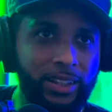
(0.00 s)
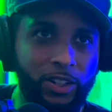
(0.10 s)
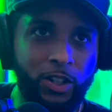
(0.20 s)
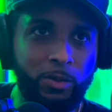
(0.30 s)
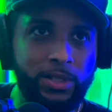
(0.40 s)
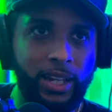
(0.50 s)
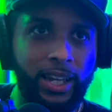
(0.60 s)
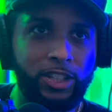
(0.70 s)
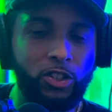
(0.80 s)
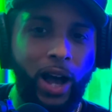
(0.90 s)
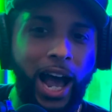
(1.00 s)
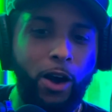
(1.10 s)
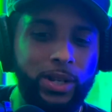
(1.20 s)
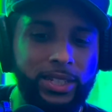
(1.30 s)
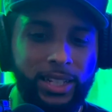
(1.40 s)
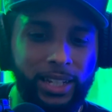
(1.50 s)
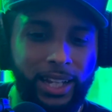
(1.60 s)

You know what I'm saying? So how is it?